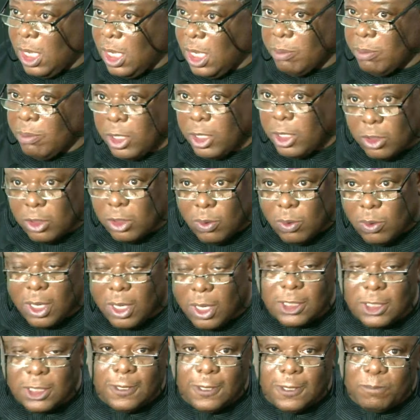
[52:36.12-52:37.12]
But you know
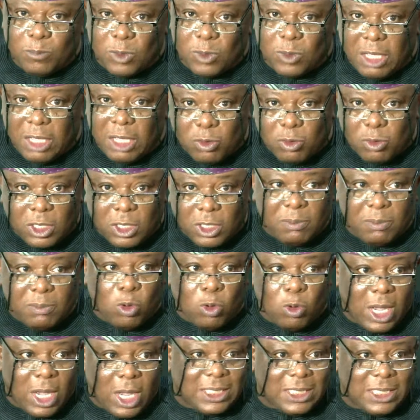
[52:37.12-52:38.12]
what? If you keep
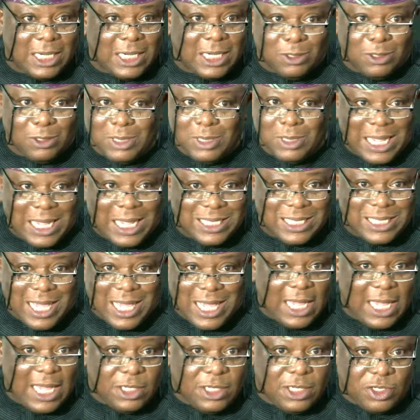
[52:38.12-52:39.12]
quiet and don't
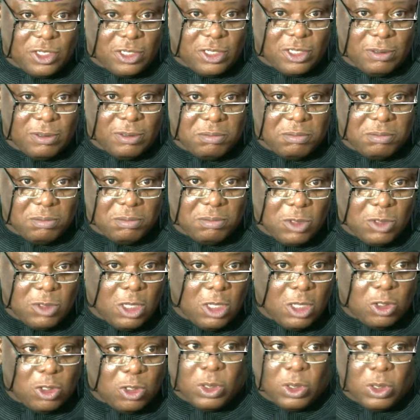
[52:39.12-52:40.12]
engage,
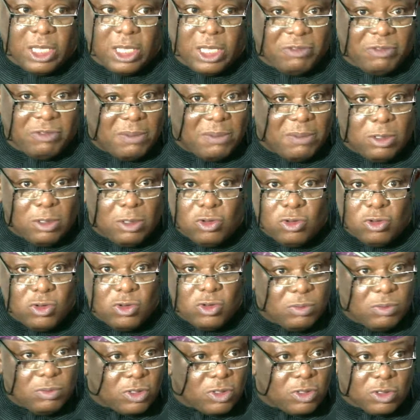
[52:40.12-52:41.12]
you give them the
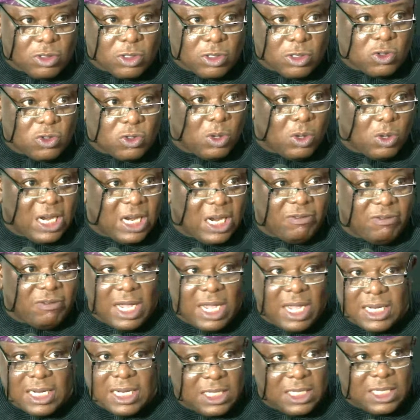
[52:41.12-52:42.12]
room to just do whatever
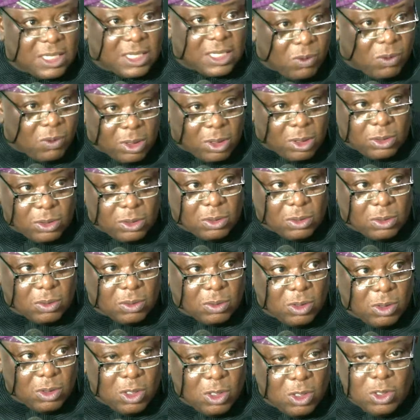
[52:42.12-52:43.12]
it is they want to do.
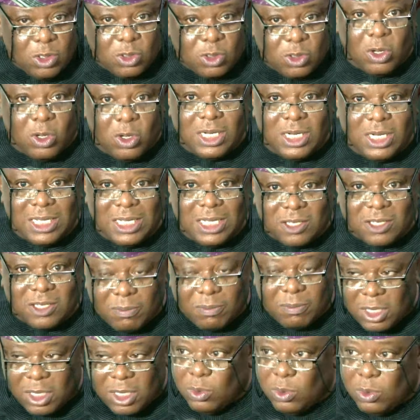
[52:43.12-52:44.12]
So it is
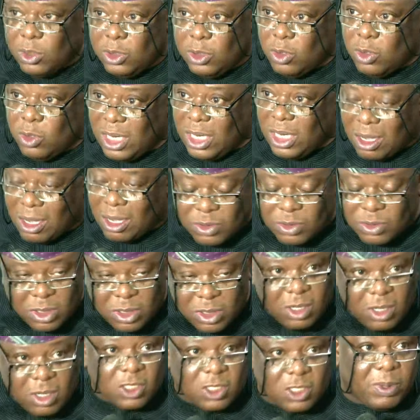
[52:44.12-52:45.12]
something we do on a
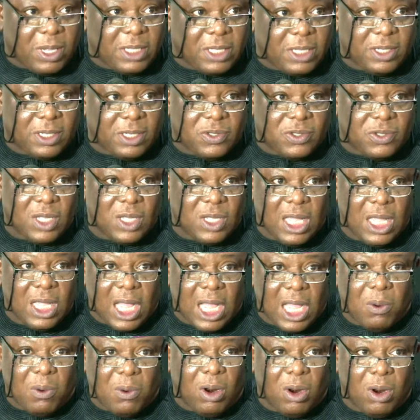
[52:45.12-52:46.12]
continuous basis.
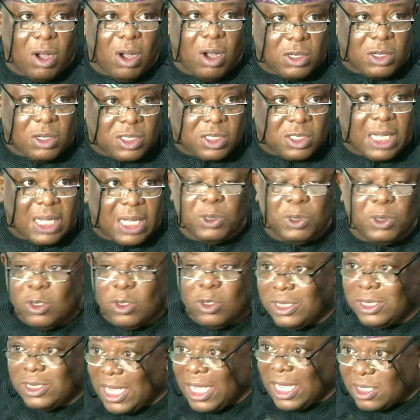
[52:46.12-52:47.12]
I want to urge that we
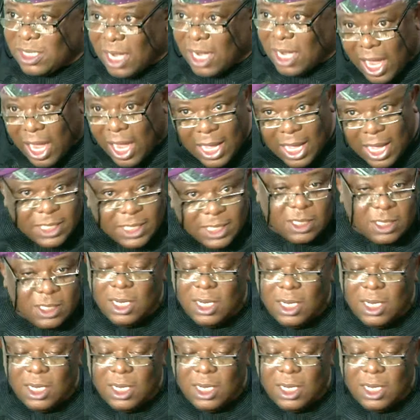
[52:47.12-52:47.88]
don't get tired.